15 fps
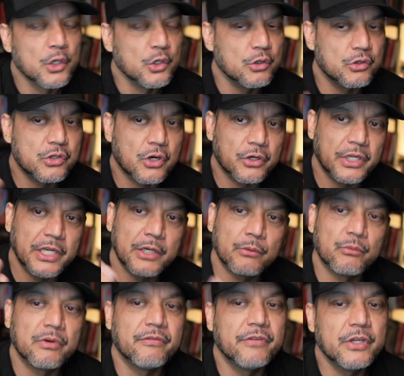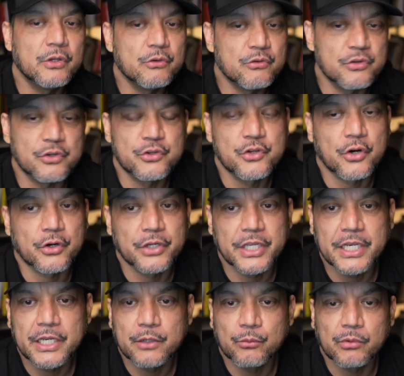You start getting reviews, you start
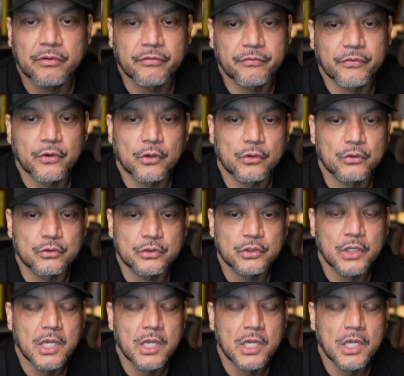getting referrals.